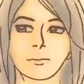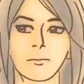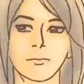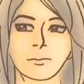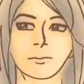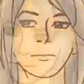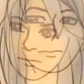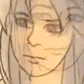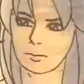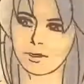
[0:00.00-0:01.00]
Well, I guess I
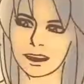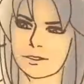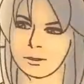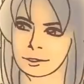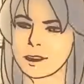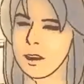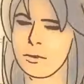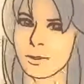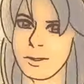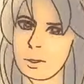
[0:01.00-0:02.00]
should start with.
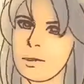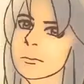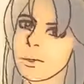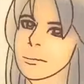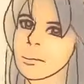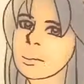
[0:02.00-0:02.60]
Ugh.